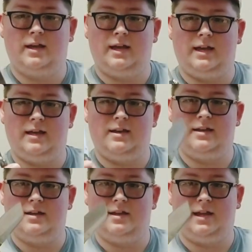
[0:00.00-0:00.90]

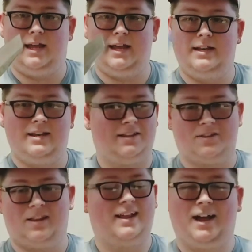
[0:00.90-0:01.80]
And I
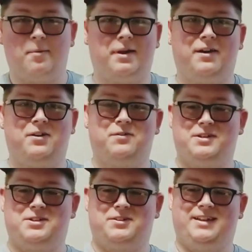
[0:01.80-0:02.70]
don't know if you
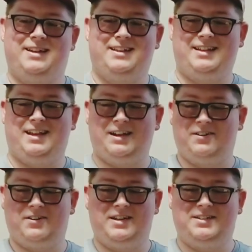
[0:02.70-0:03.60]
just heard that. I
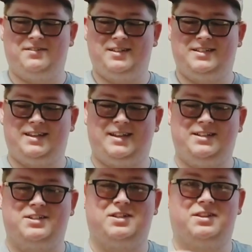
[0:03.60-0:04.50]
go crazy over this
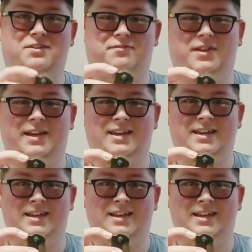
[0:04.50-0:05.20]
thing, just the flick.